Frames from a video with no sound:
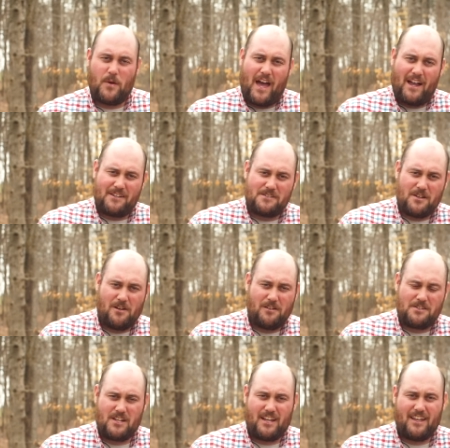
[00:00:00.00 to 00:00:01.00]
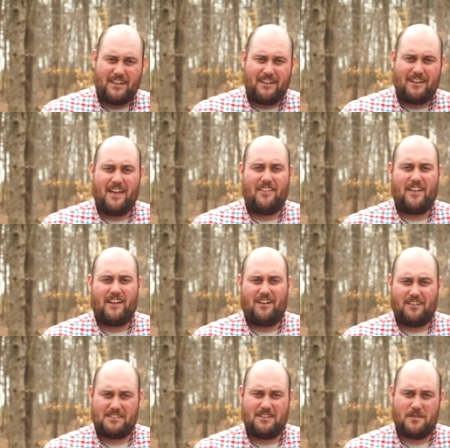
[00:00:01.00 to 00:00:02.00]
how to show a chicken, and then
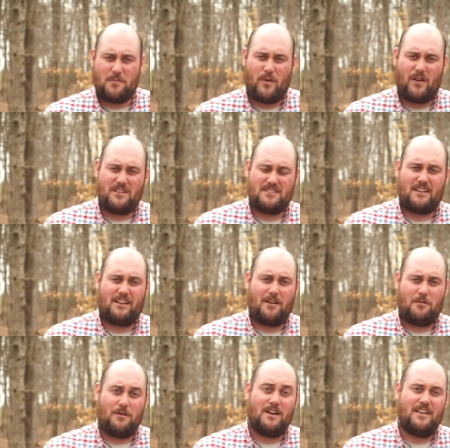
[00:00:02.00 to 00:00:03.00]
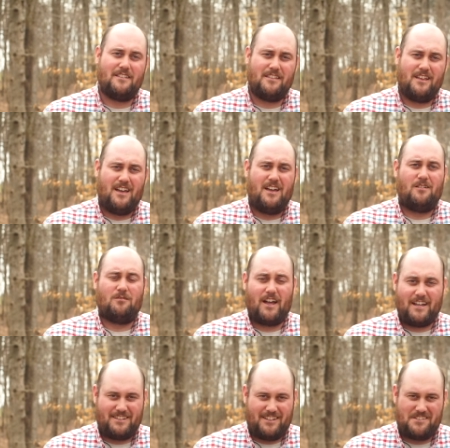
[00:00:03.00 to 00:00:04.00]
also the parts that go with
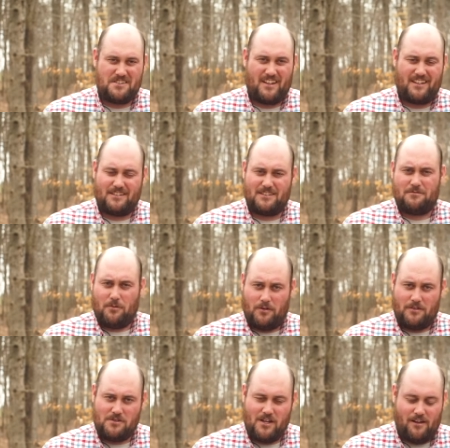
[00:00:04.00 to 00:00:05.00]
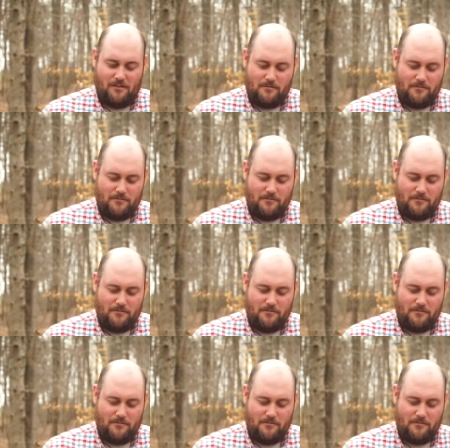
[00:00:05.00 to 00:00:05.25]
raising chickens for the show.